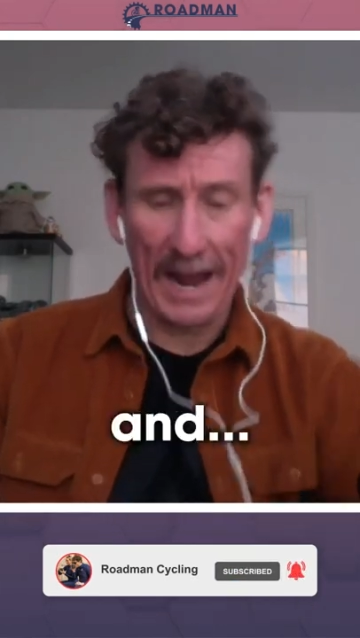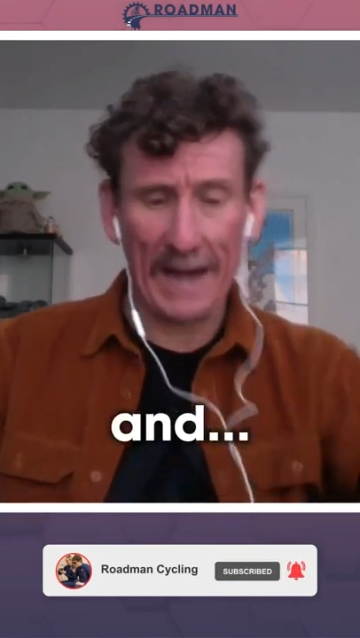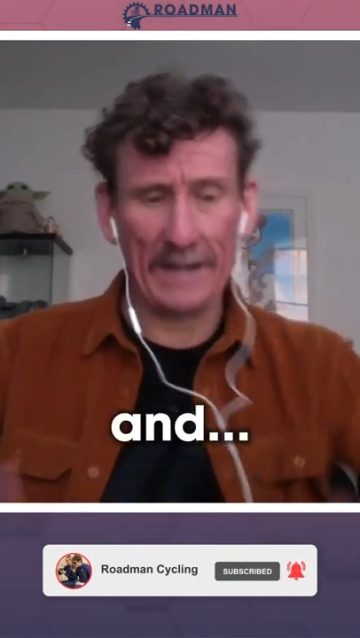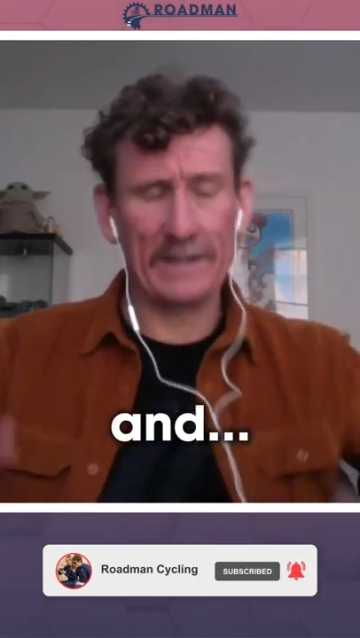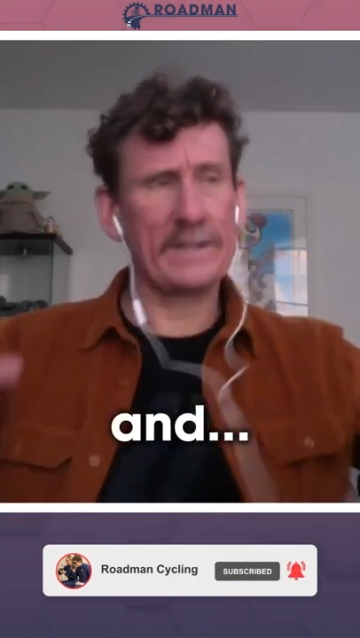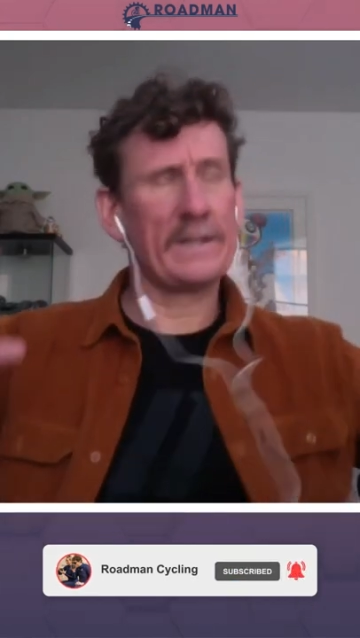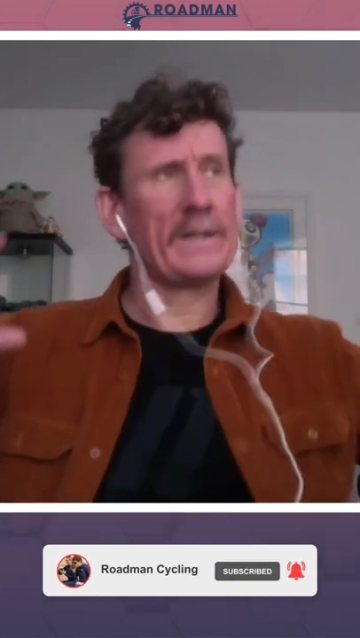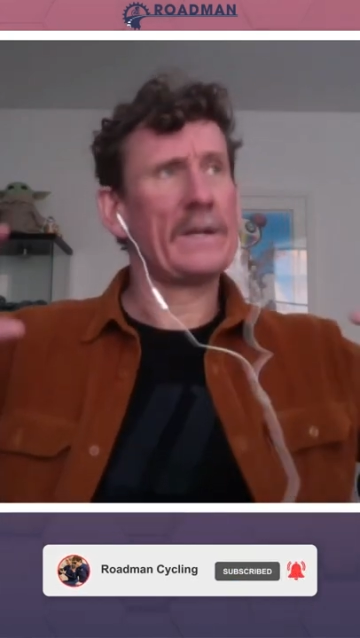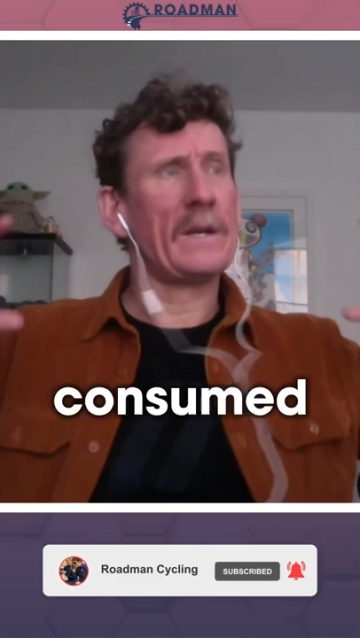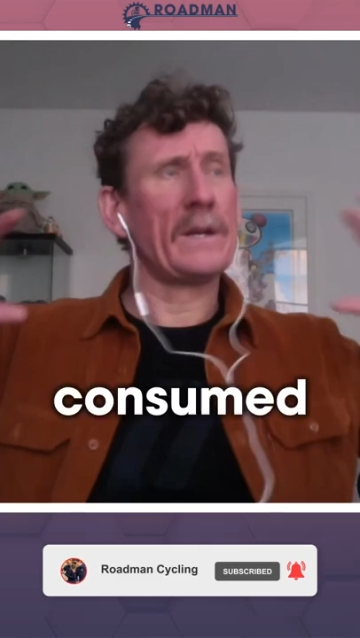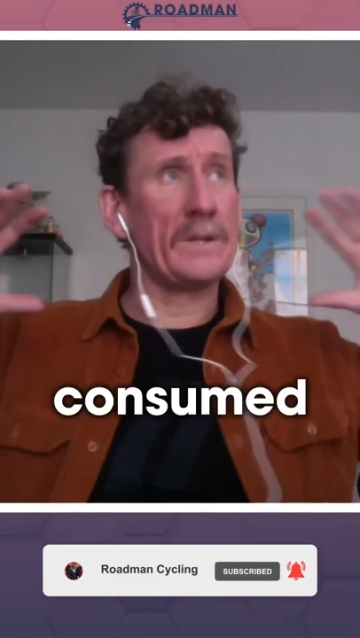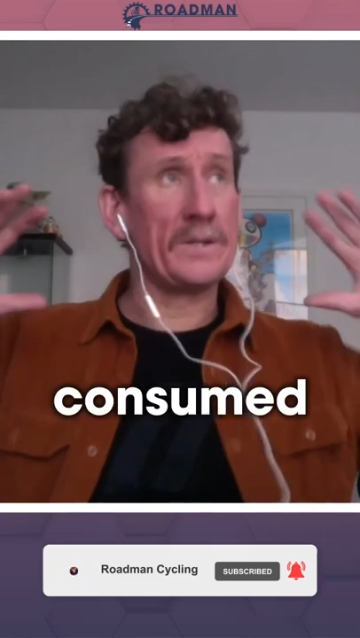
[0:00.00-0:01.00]
and
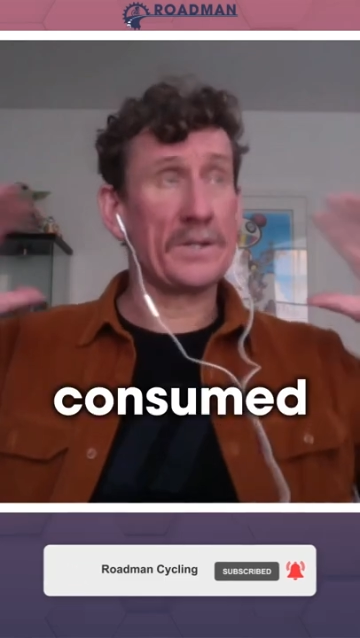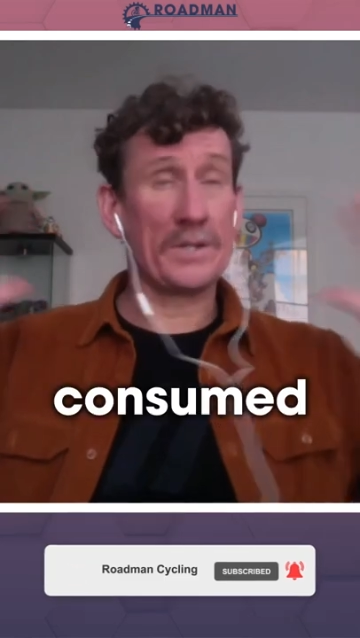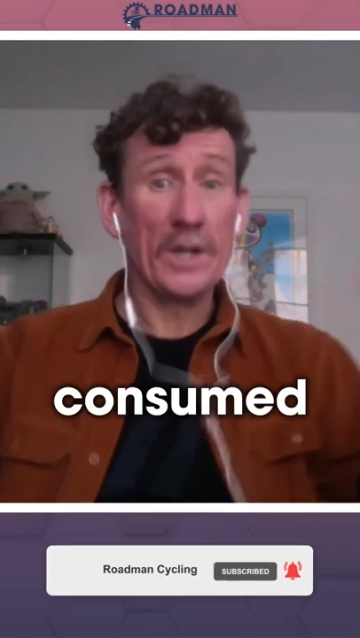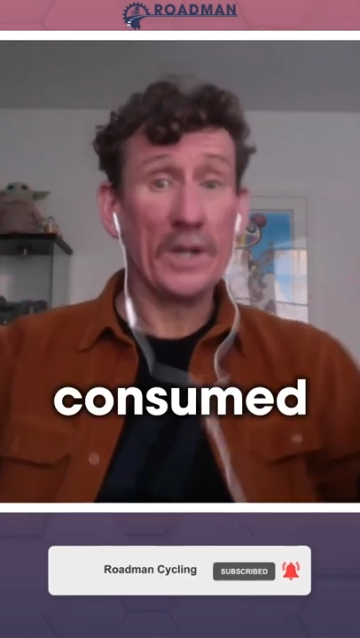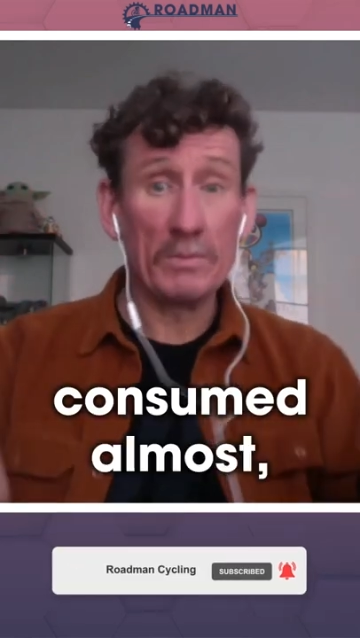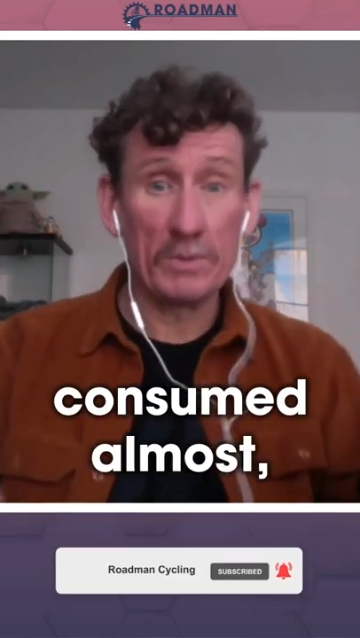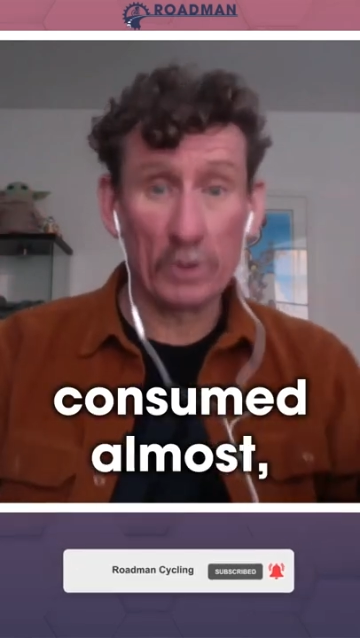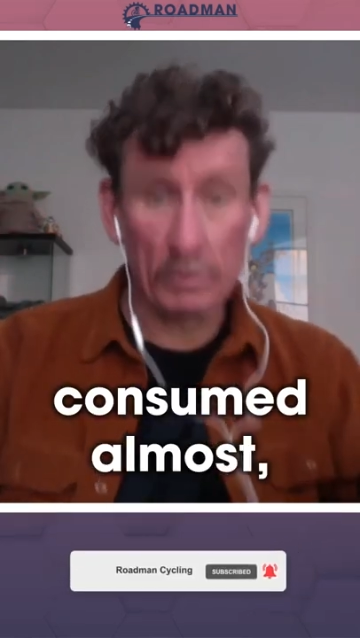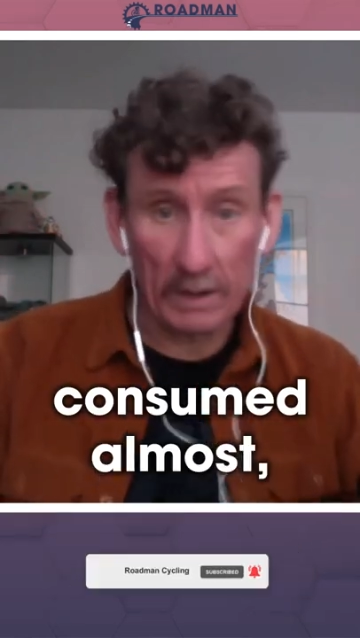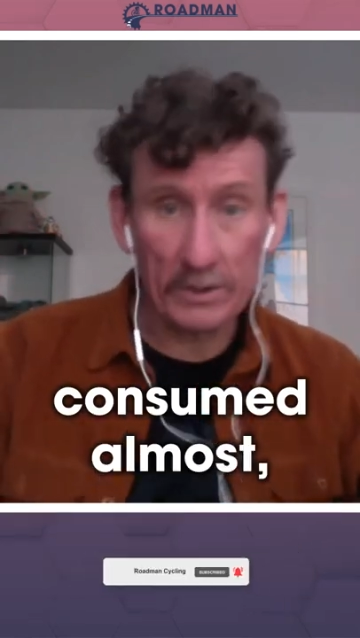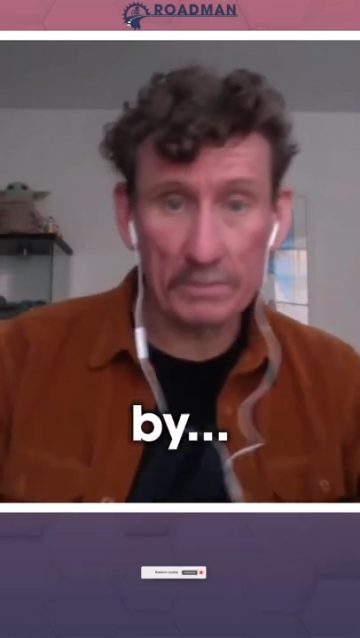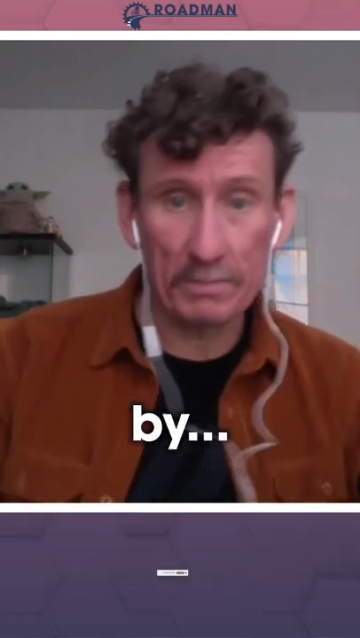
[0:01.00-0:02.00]
consumed
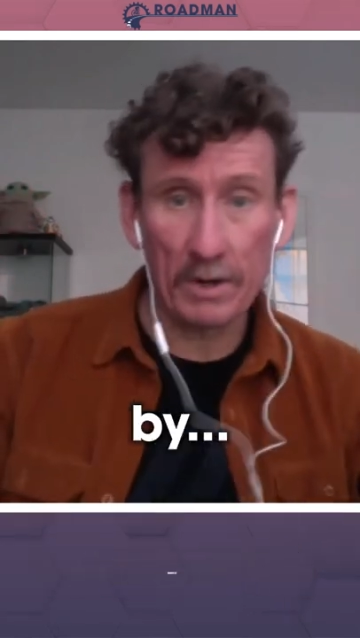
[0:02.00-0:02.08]
almost